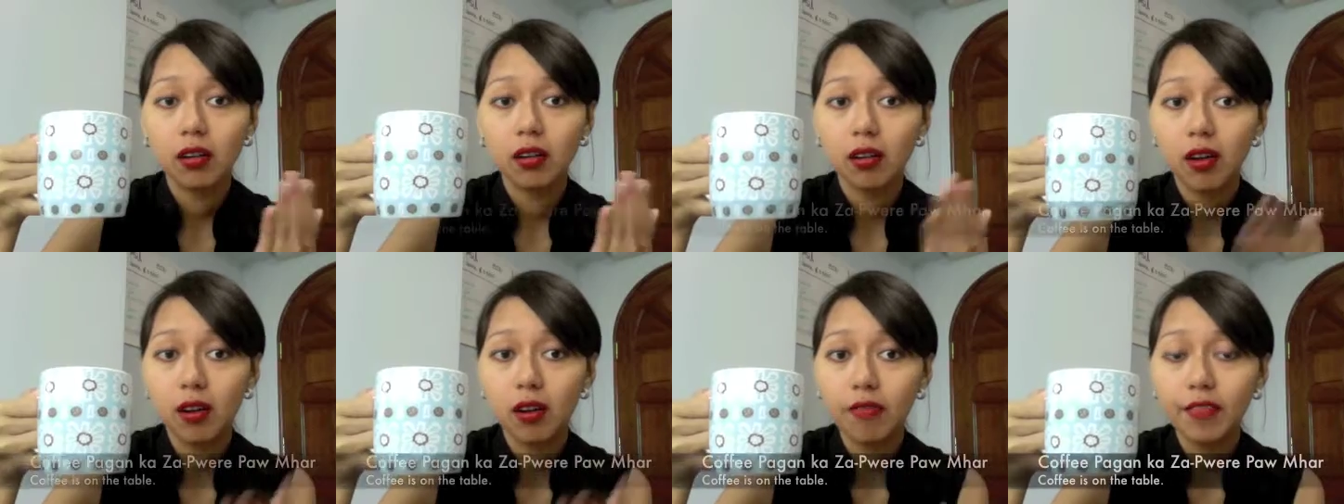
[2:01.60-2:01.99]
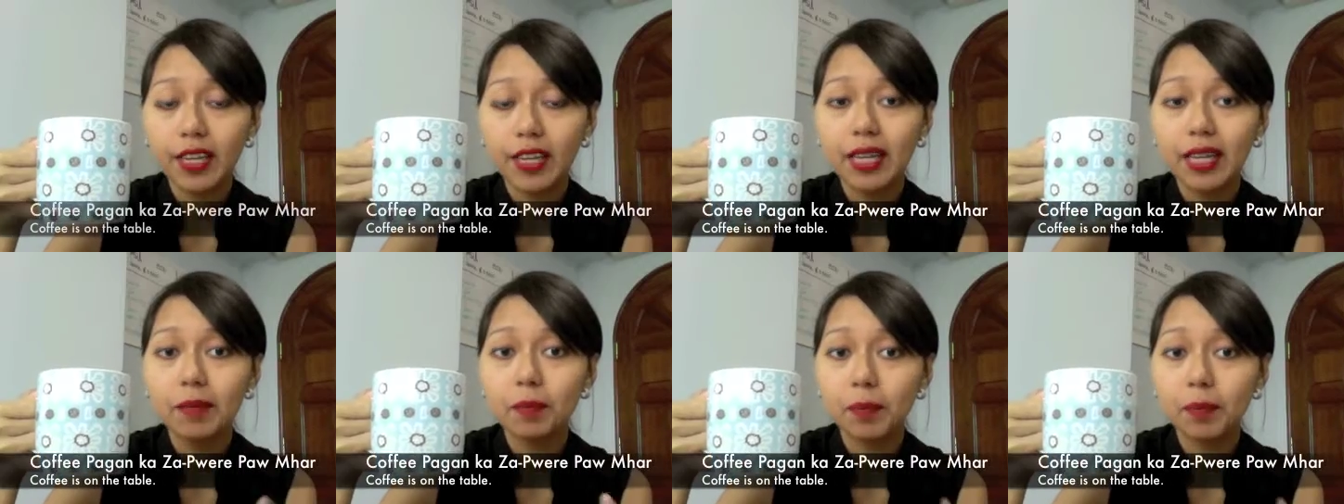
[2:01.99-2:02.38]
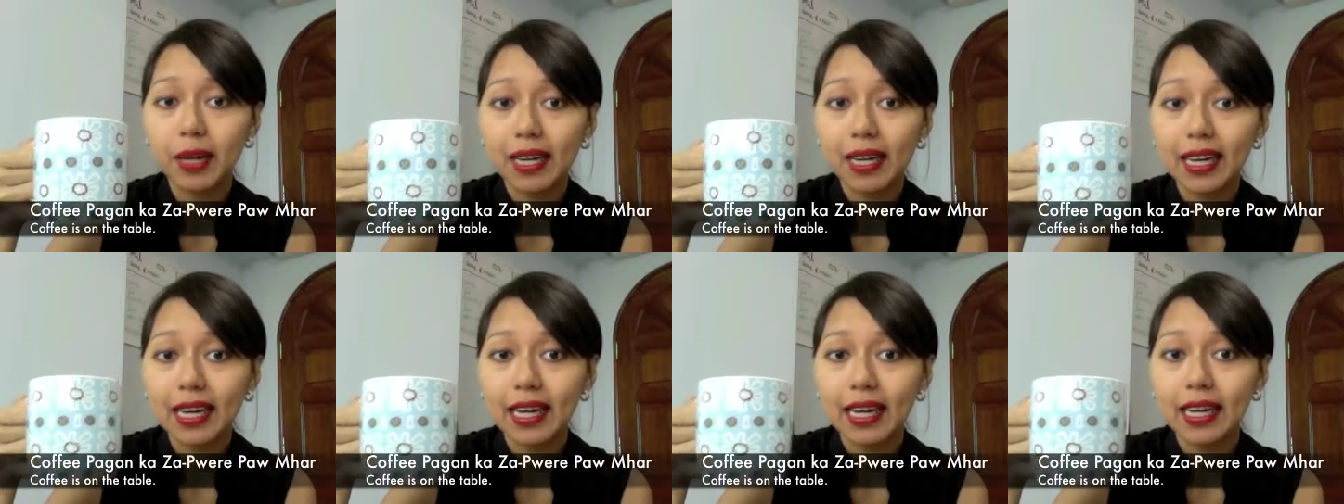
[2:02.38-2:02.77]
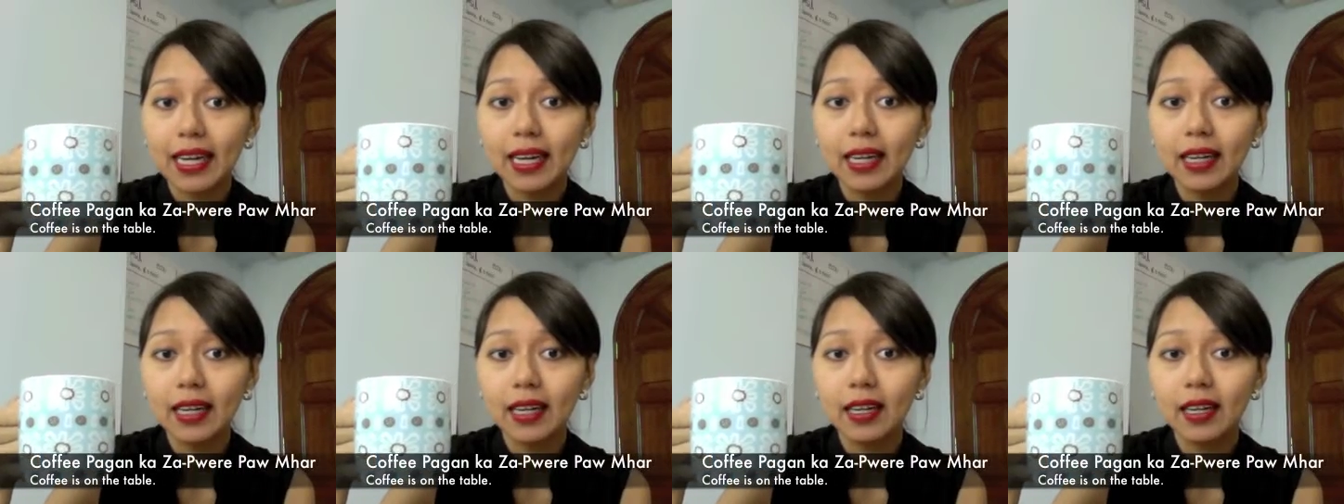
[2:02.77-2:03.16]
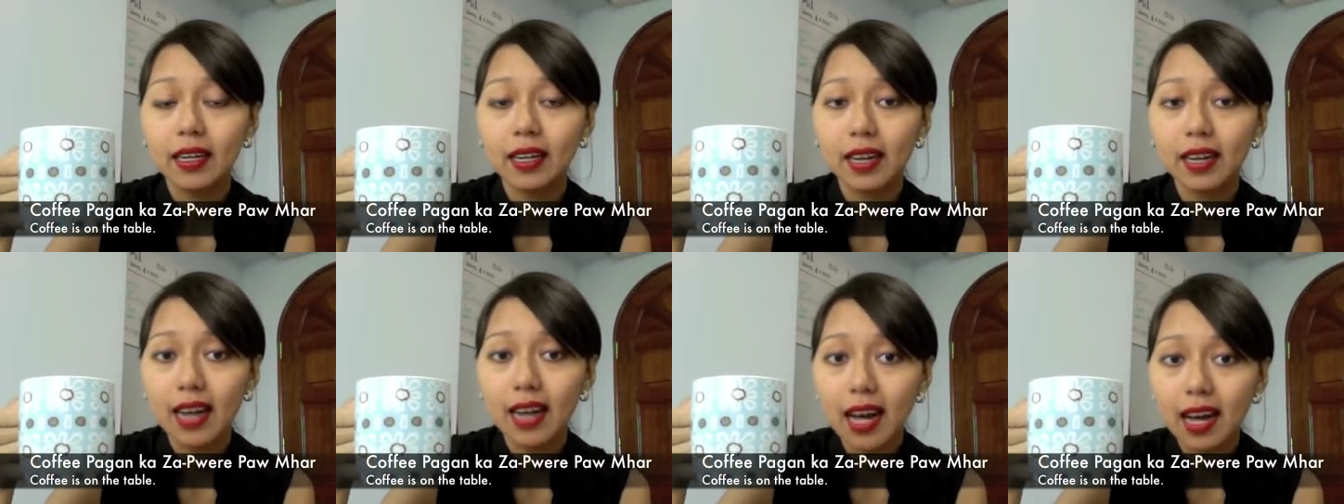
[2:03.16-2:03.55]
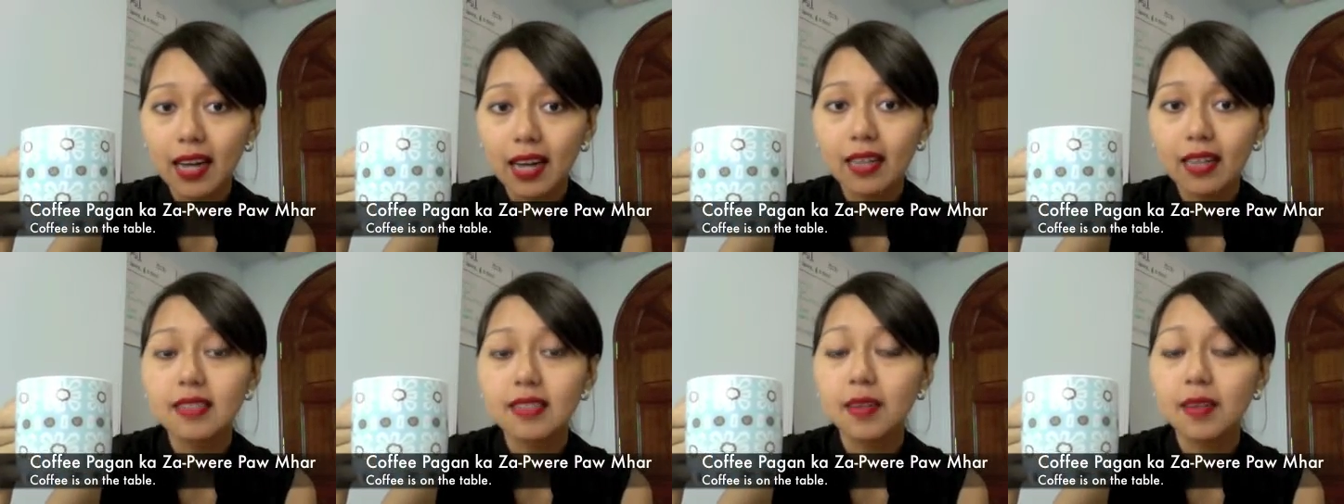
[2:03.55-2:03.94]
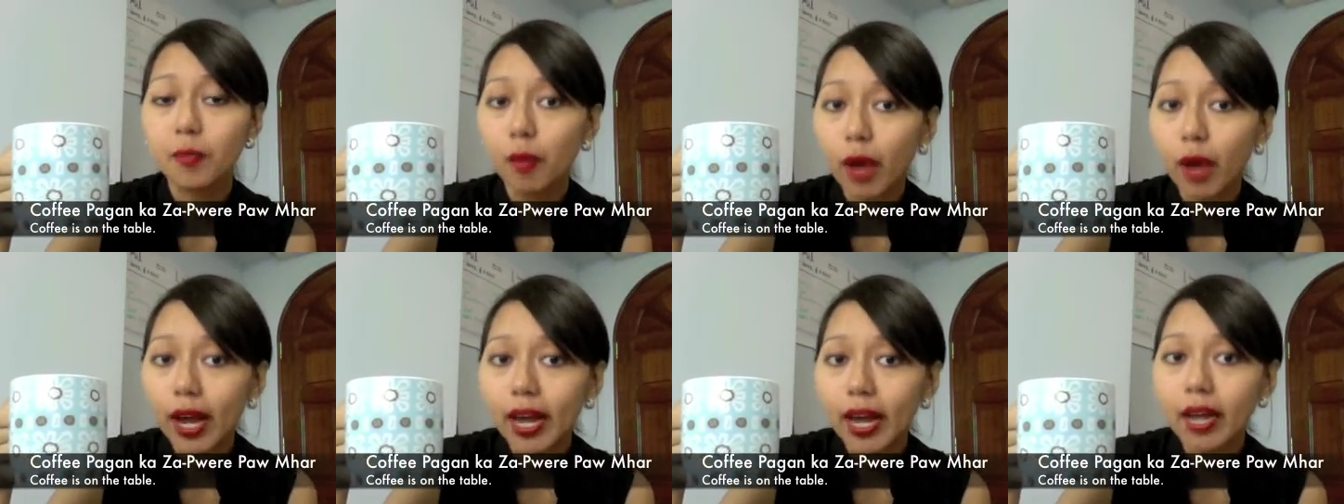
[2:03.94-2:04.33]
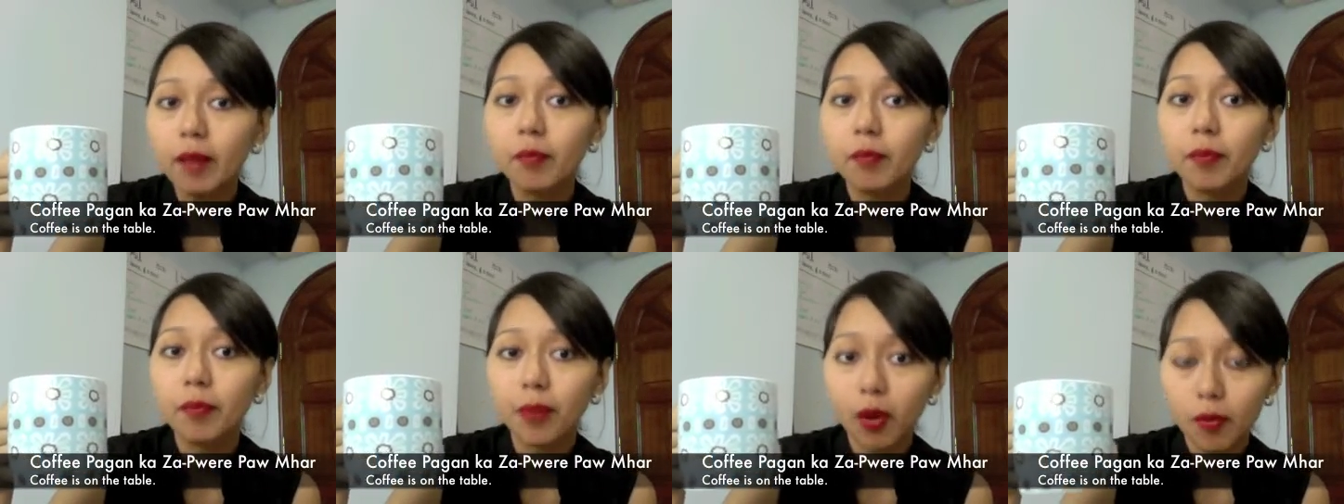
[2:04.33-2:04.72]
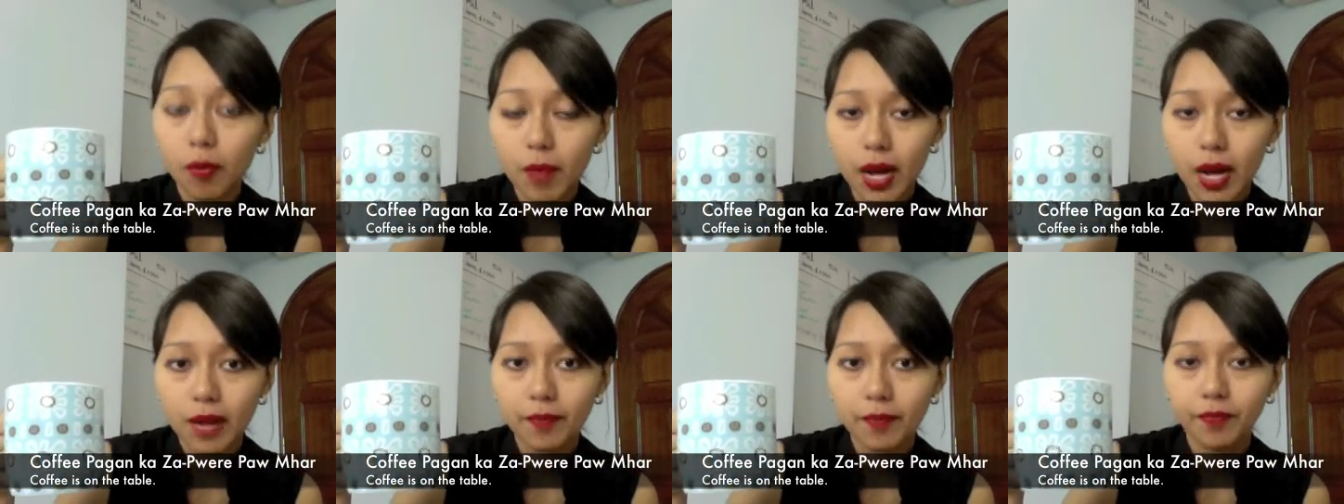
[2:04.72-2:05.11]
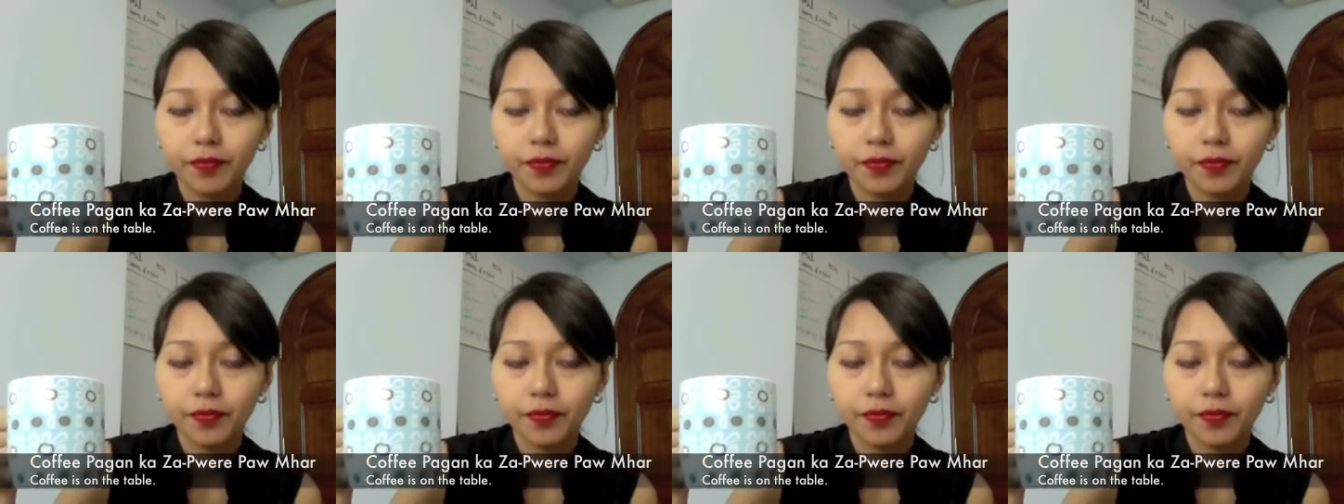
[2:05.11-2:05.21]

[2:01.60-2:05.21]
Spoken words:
coffee bagan ga sabue boma.